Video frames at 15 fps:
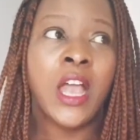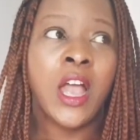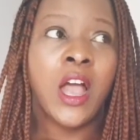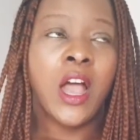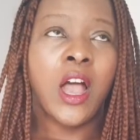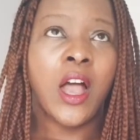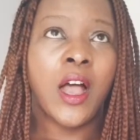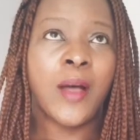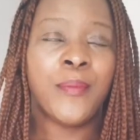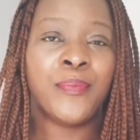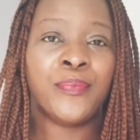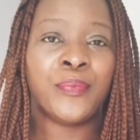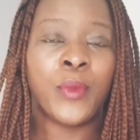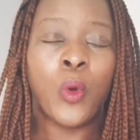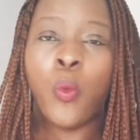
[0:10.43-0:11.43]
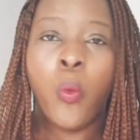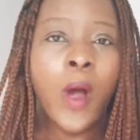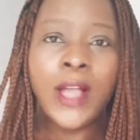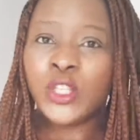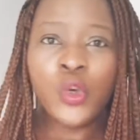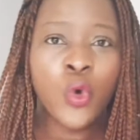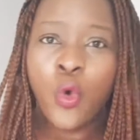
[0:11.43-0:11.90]

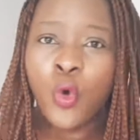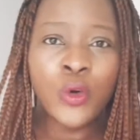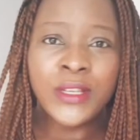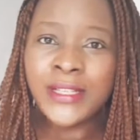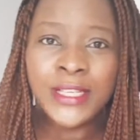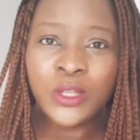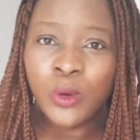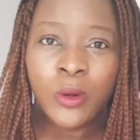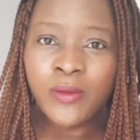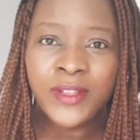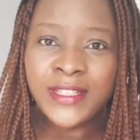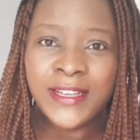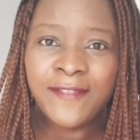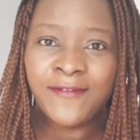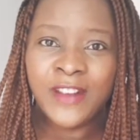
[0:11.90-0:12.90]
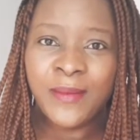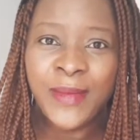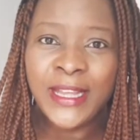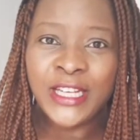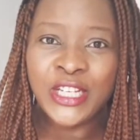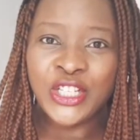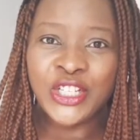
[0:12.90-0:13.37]
what causes all this
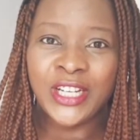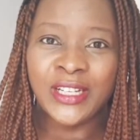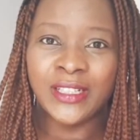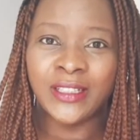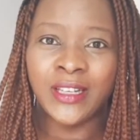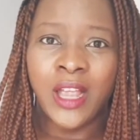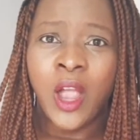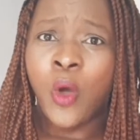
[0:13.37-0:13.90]
inflammation,